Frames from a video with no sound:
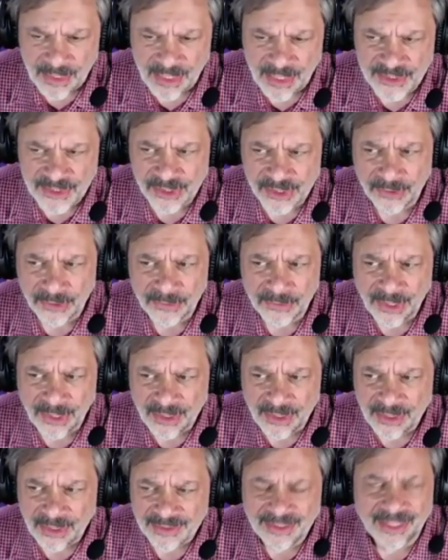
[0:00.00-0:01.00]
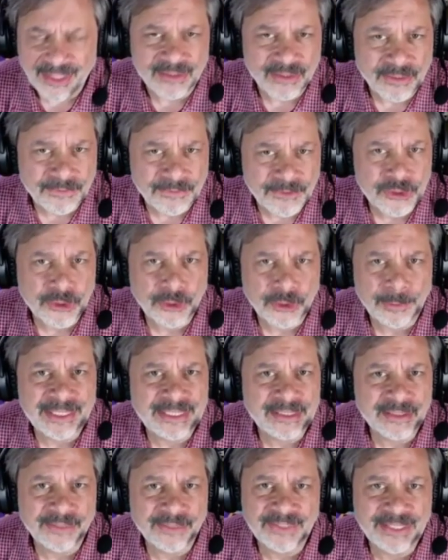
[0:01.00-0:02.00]
So yeah, I love
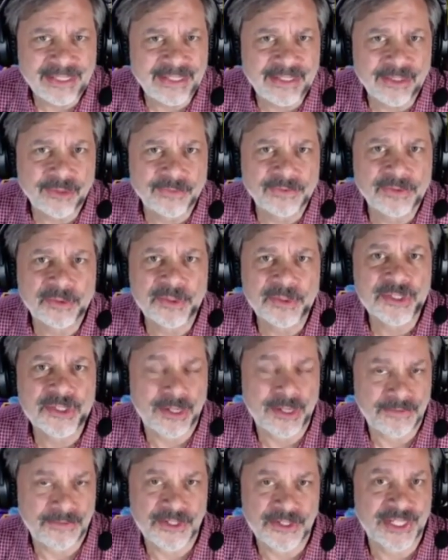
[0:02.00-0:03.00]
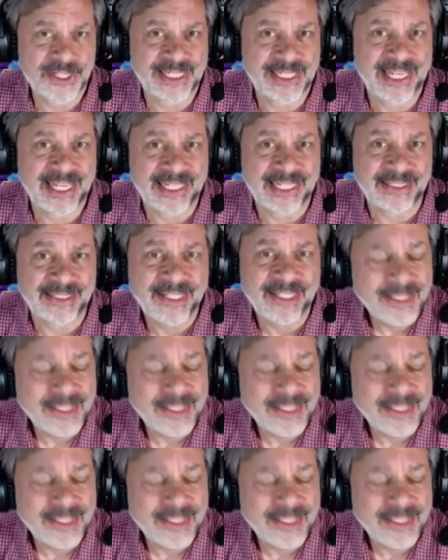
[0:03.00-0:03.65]
Germany, love getting over there as often as I can.